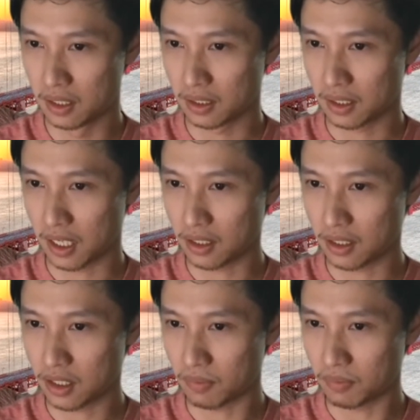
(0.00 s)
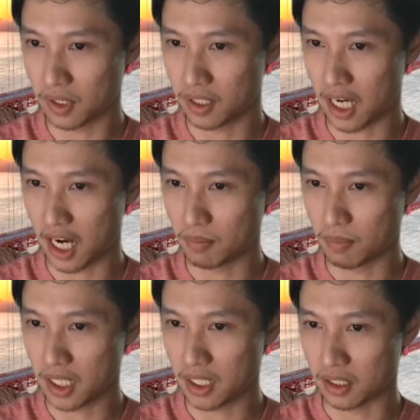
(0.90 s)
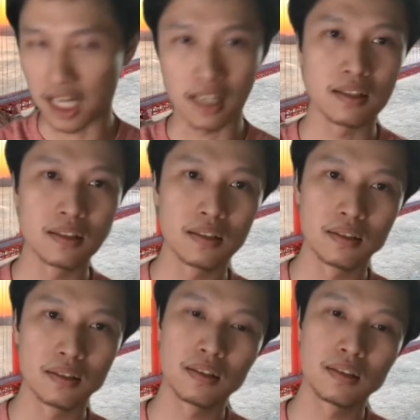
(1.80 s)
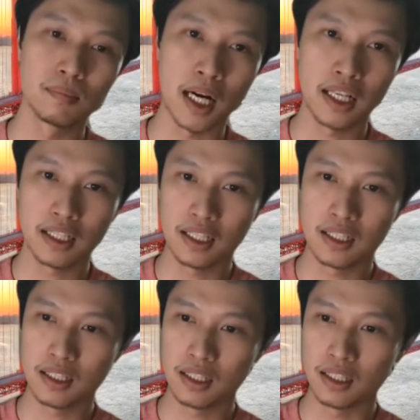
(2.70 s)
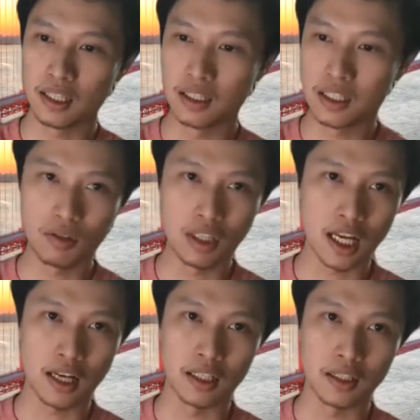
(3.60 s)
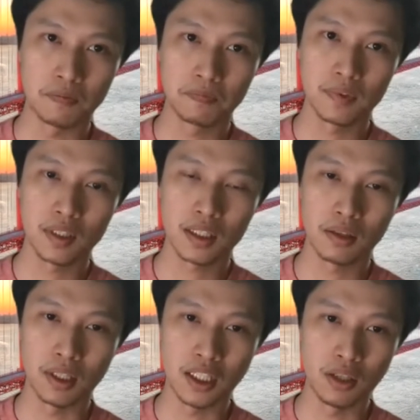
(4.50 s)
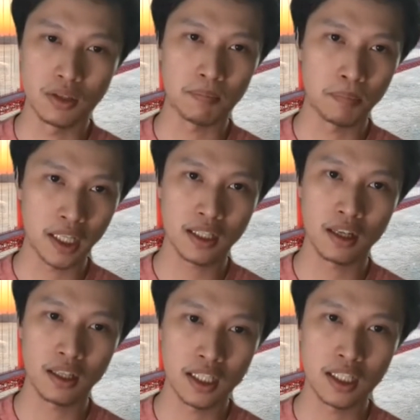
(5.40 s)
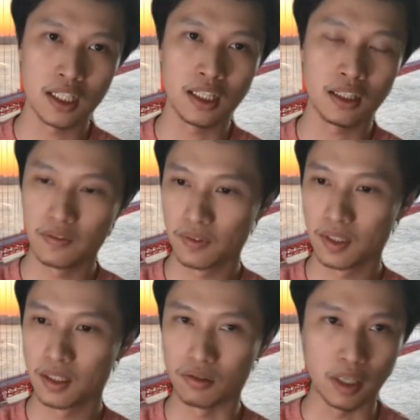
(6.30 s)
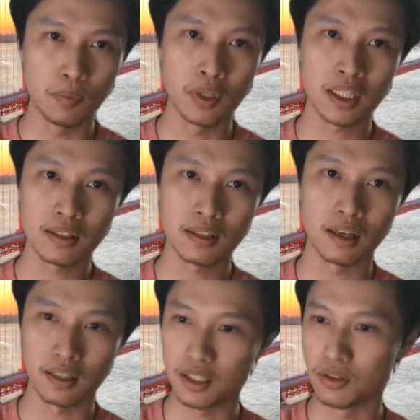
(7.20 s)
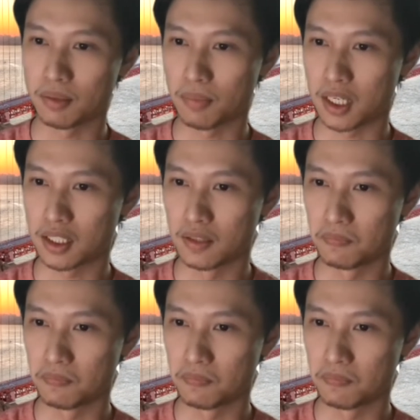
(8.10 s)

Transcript: Can the software create animation? Yes. Maya is the industry standard. So it's used at Pixar, Disney, DreamWorks, all that you can mention.